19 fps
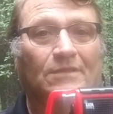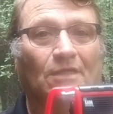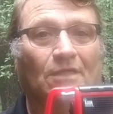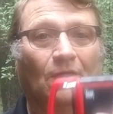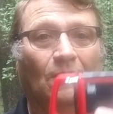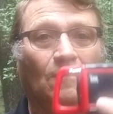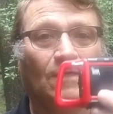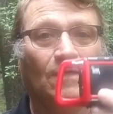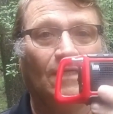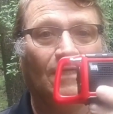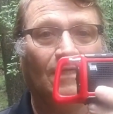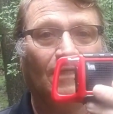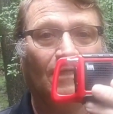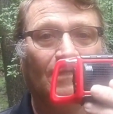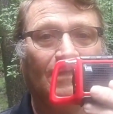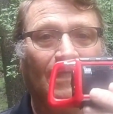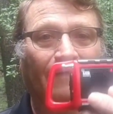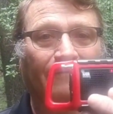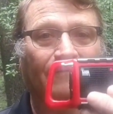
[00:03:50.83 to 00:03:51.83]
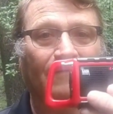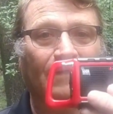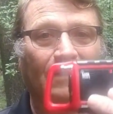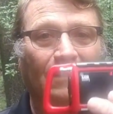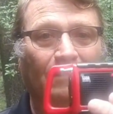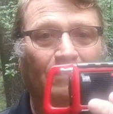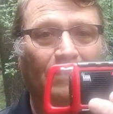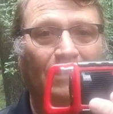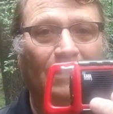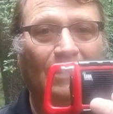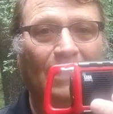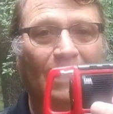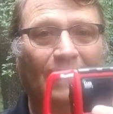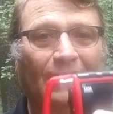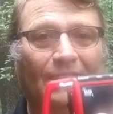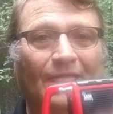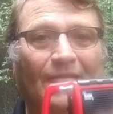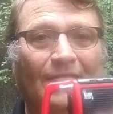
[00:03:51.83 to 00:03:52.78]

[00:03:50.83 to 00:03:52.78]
So definitely keep it on hand.